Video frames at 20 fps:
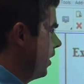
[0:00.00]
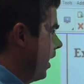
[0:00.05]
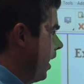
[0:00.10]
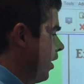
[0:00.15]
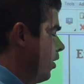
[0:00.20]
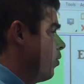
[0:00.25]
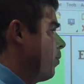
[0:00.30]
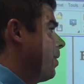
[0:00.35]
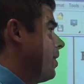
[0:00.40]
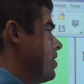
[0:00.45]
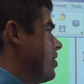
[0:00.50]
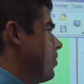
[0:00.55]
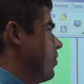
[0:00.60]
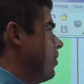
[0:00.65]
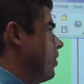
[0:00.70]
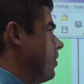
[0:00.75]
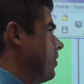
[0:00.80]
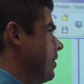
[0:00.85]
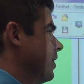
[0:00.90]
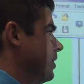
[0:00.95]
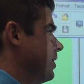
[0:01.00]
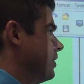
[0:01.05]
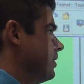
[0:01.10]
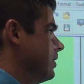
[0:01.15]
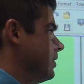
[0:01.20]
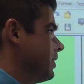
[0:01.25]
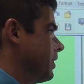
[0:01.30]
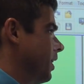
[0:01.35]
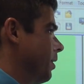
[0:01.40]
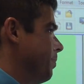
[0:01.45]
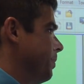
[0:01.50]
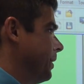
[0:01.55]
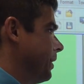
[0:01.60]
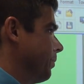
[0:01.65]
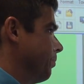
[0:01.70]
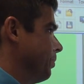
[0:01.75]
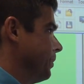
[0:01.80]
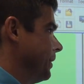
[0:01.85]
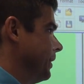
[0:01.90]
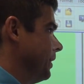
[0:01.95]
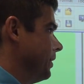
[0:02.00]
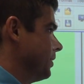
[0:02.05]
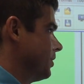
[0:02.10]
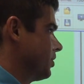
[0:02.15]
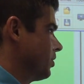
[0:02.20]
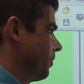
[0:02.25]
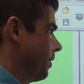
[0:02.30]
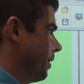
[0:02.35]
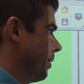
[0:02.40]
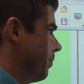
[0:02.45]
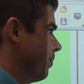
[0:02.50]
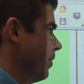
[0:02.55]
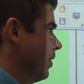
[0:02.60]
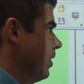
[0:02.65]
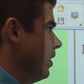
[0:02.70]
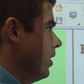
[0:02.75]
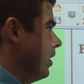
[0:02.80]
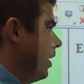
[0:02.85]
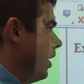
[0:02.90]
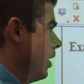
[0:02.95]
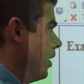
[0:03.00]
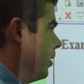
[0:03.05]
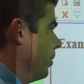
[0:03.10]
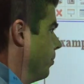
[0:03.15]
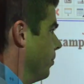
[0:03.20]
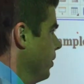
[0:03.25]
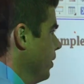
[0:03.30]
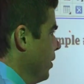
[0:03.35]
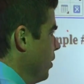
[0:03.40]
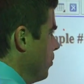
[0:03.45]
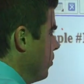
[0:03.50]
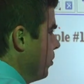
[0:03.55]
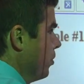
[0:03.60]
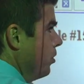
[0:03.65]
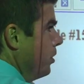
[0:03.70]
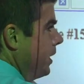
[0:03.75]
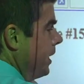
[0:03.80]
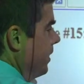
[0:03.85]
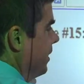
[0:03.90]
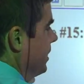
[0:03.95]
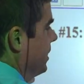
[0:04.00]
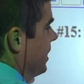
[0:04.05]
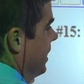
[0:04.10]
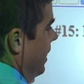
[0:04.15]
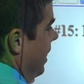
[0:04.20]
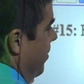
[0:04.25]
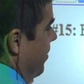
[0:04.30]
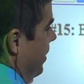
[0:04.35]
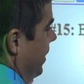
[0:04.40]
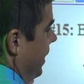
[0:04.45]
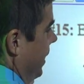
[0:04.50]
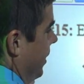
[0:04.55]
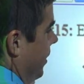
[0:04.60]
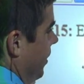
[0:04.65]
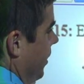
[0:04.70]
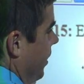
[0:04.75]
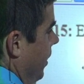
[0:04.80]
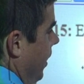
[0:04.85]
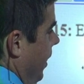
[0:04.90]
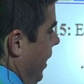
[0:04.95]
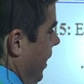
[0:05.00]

how do I know that this is going to be completing the square? Well, look at the denominator.